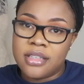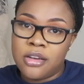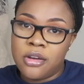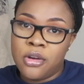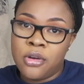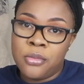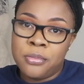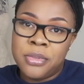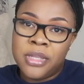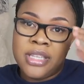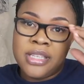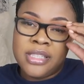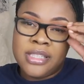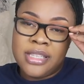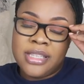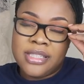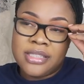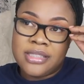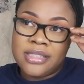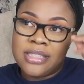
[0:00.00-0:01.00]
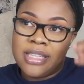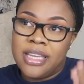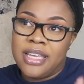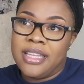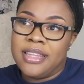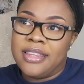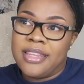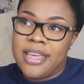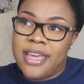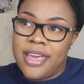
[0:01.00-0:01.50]
the O B did
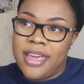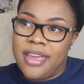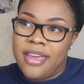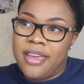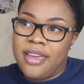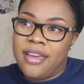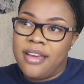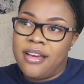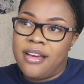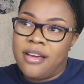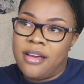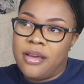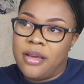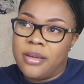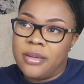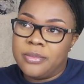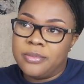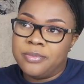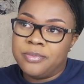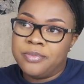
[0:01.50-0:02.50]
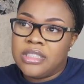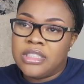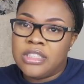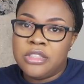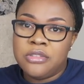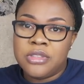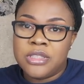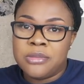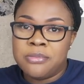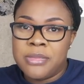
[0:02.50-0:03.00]
say that um,
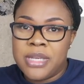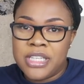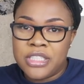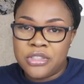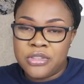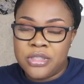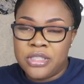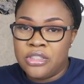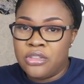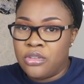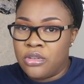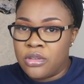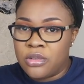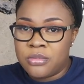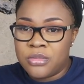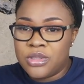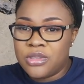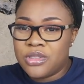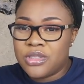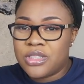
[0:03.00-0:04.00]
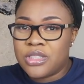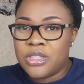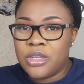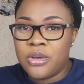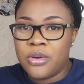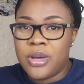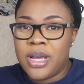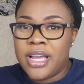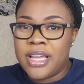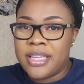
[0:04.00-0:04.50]
she was measuring normal,
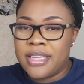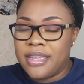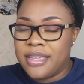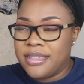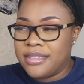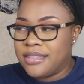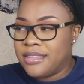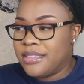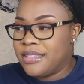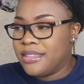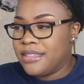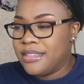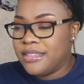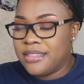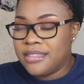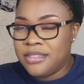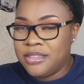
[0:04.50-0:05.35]
so I guess,